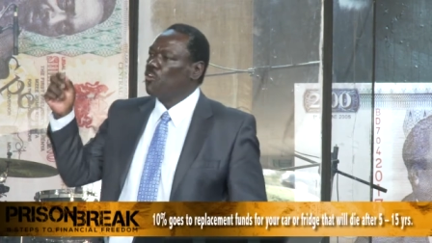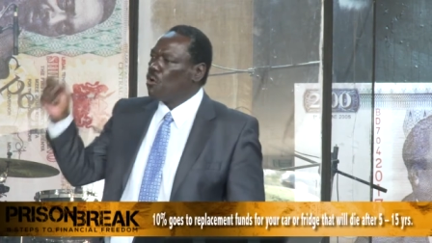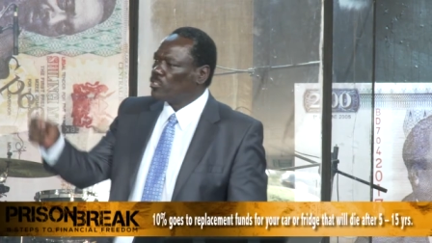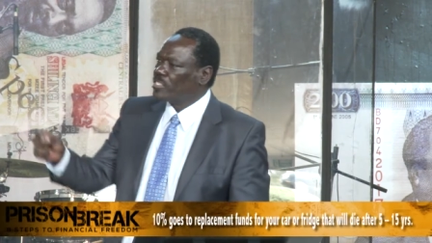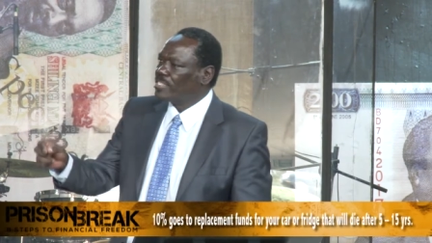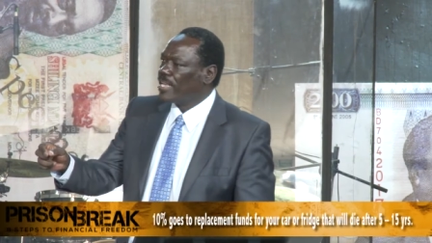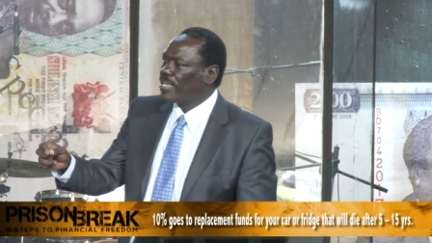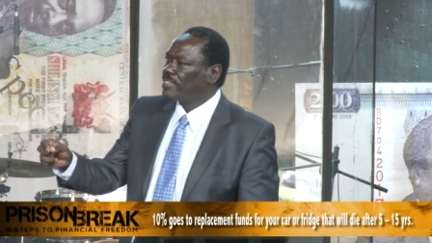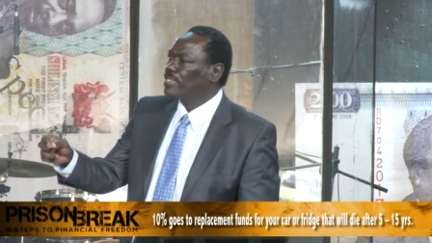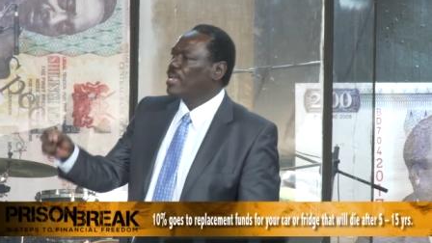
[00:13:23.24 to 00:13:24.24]
those
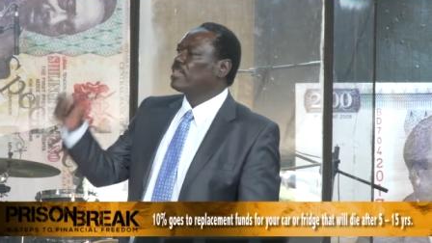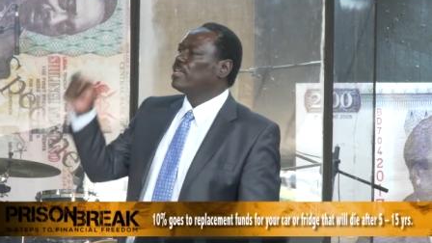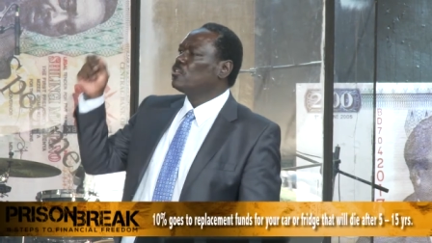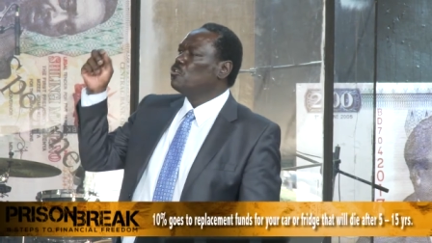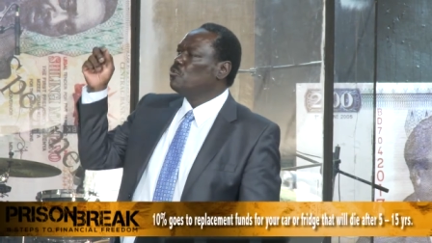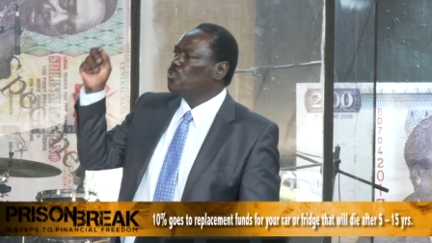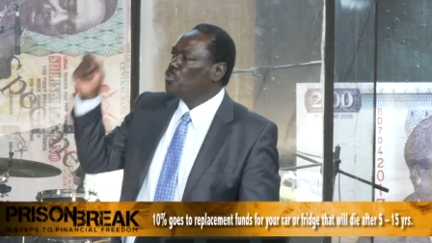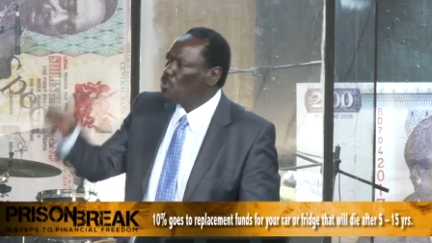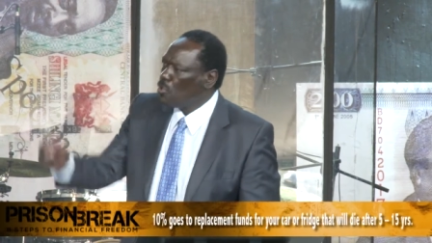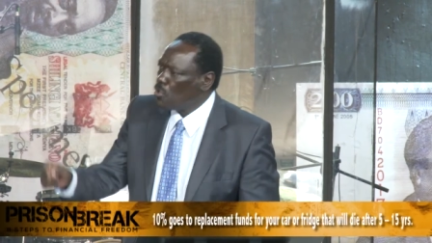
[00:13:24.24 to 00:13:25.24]
things that you
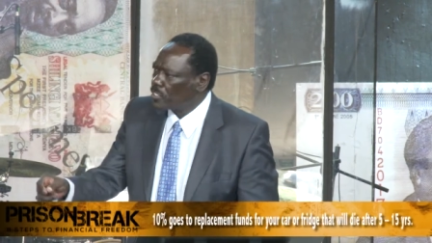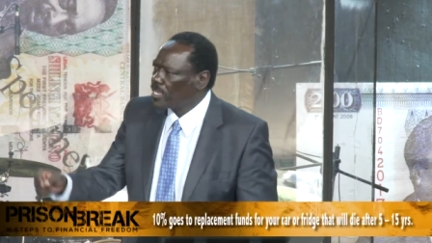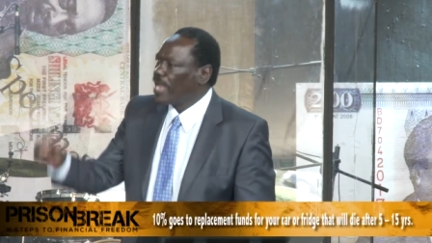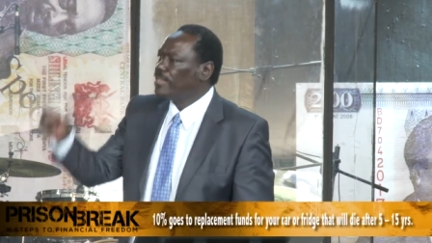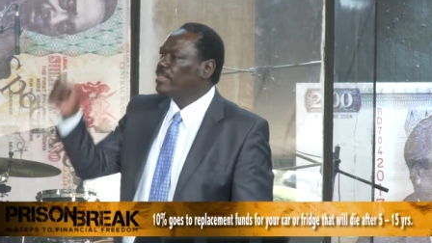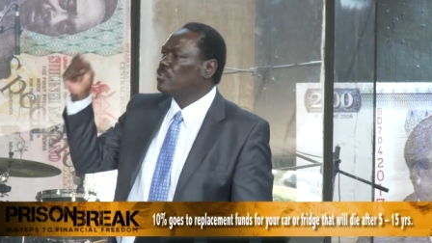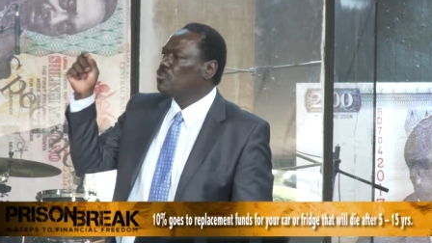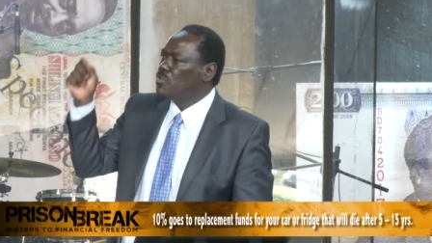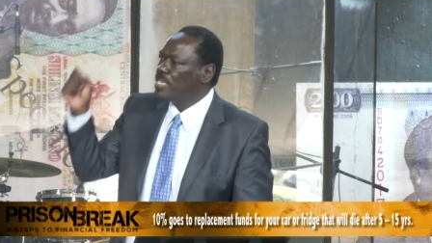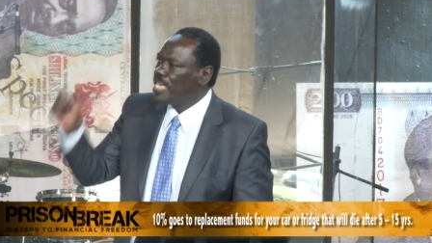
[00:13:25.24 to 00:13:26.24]
use and that
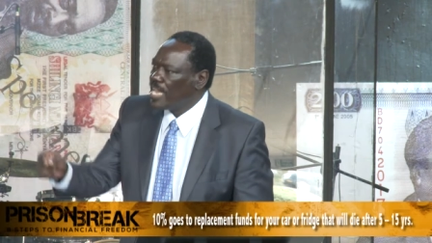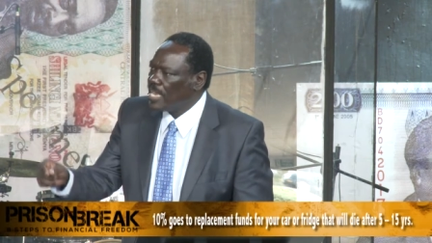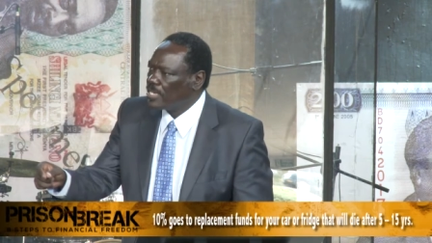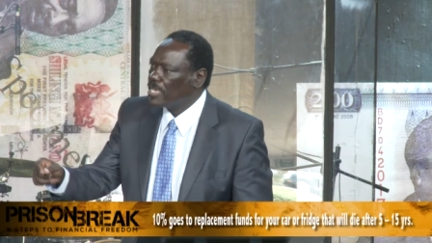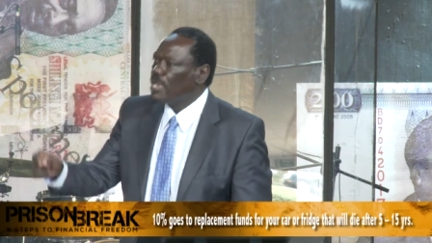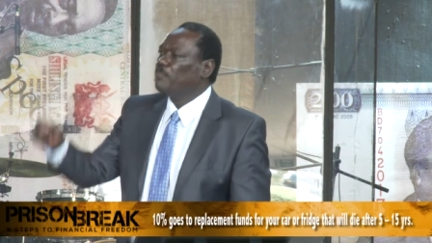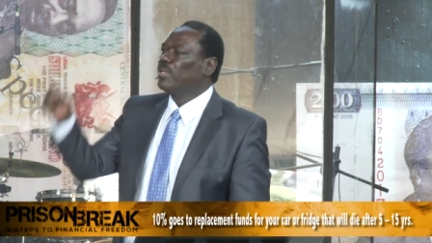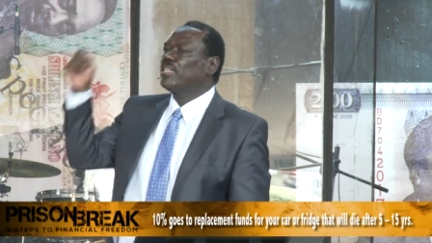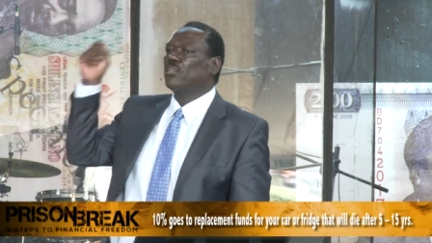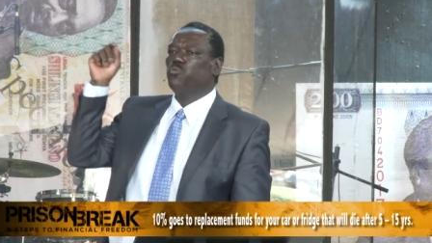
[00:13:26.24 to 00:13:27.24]
you need
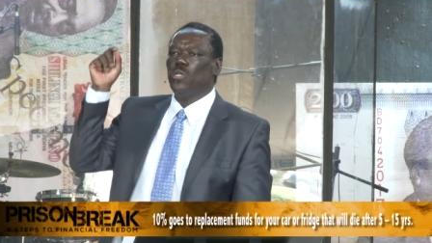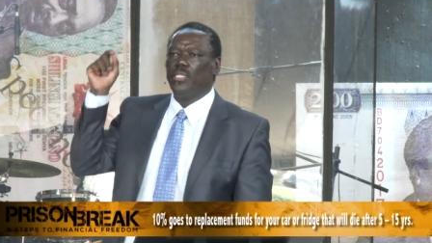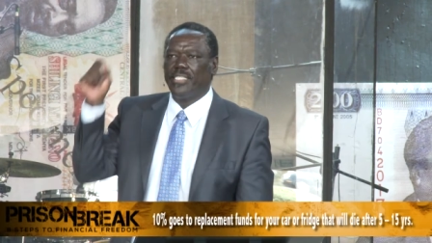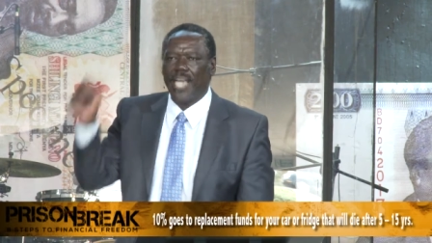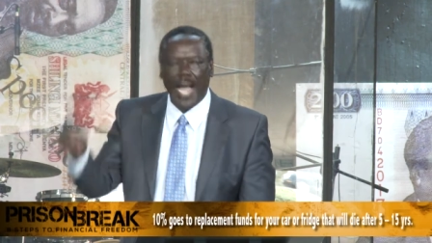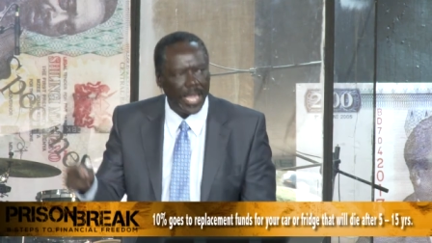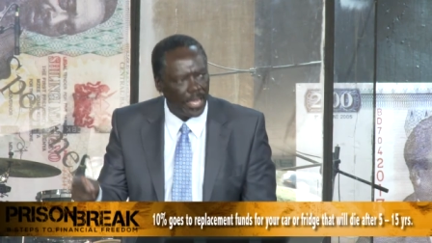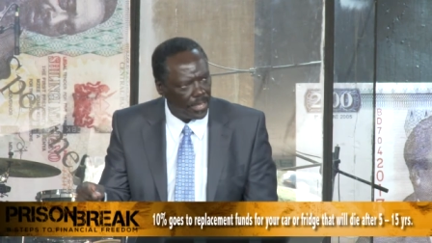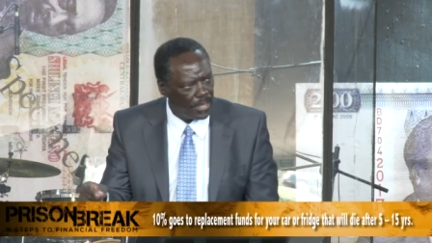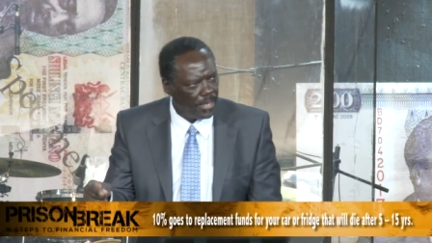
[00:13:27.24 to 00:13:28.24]
but that will die.